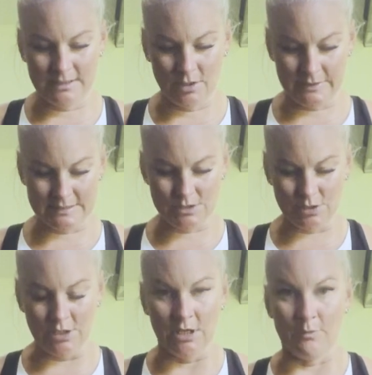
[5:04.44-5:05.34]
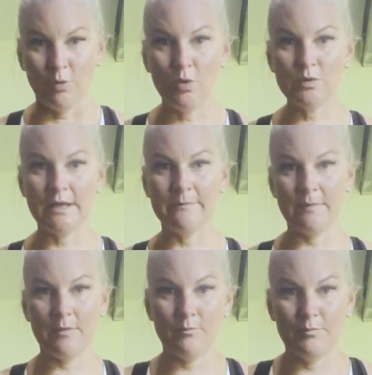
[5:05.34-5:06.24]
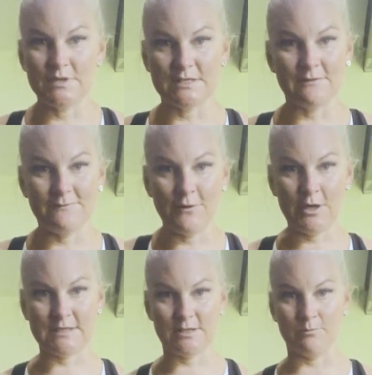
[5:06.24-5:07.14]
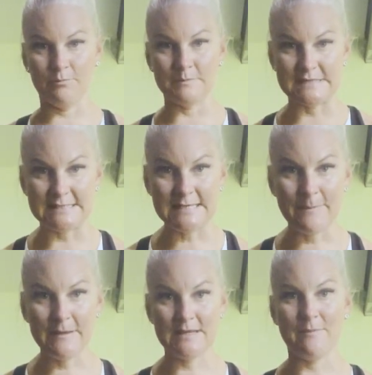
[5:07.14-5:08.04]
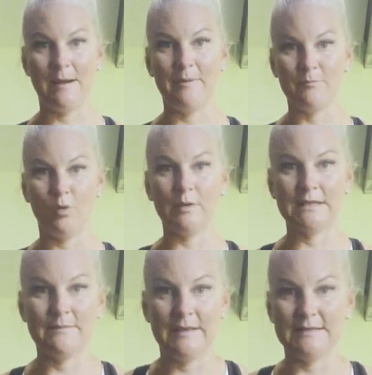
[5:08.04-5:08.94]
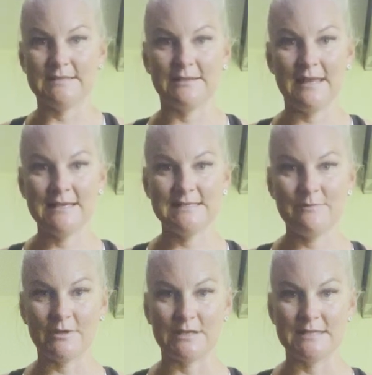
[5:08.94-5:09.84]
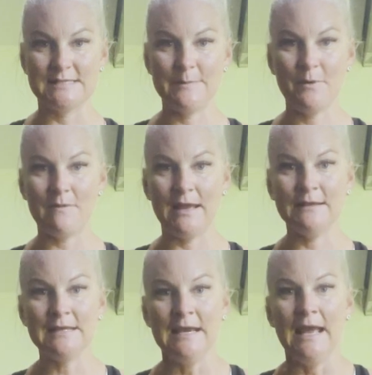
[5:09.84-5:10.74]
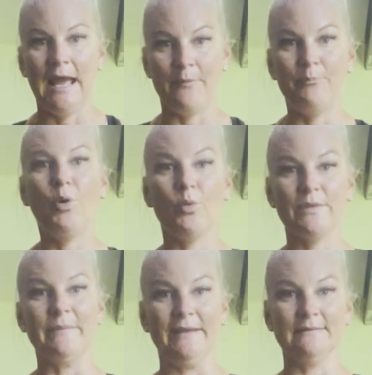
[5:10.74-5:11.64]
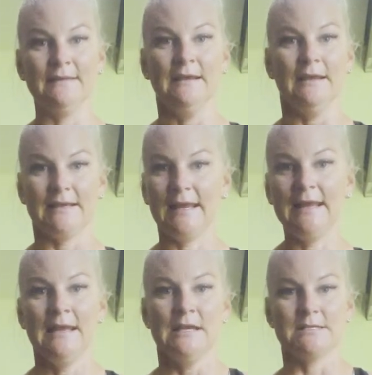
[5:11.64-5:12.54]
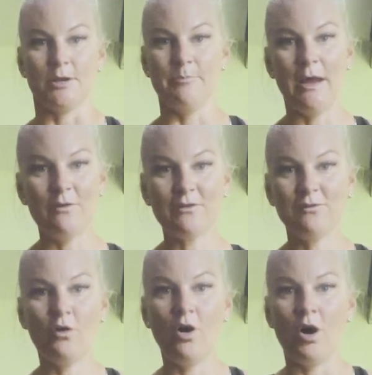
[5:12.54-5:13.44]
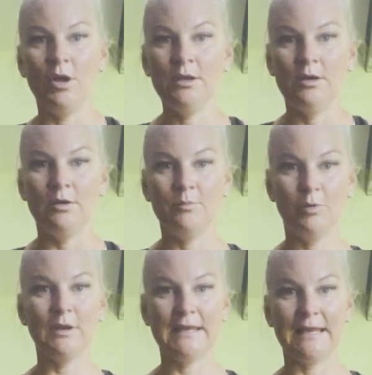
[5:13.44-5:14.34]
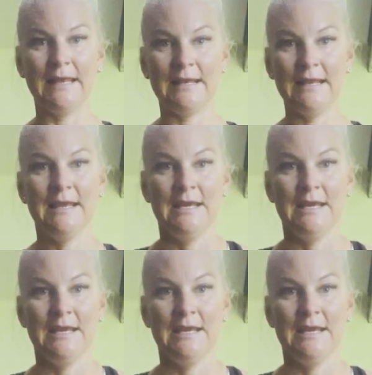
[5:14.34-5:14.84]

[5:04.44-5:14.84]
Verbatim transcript: are going to pull them just focus on zipping them up and pulling them in. So that's it, we're gonna zip around and pull them in. Okay, so pelvic floor on, pulling in,